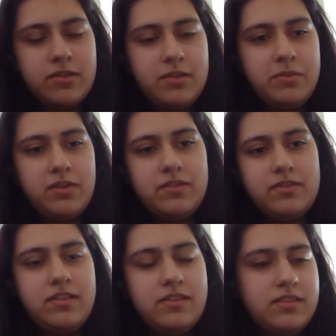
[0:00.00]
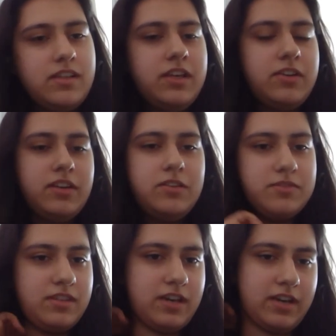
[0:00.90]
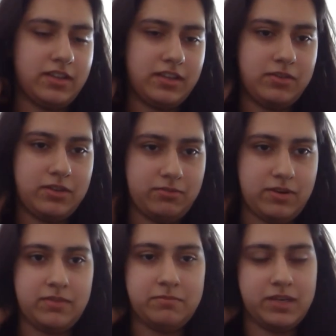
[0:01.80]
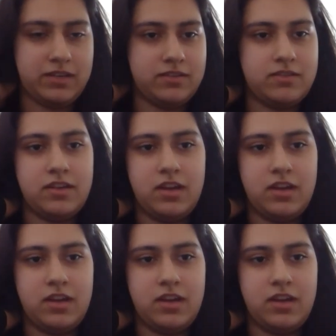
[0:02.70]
or any policies like here at UCI that you can recommend,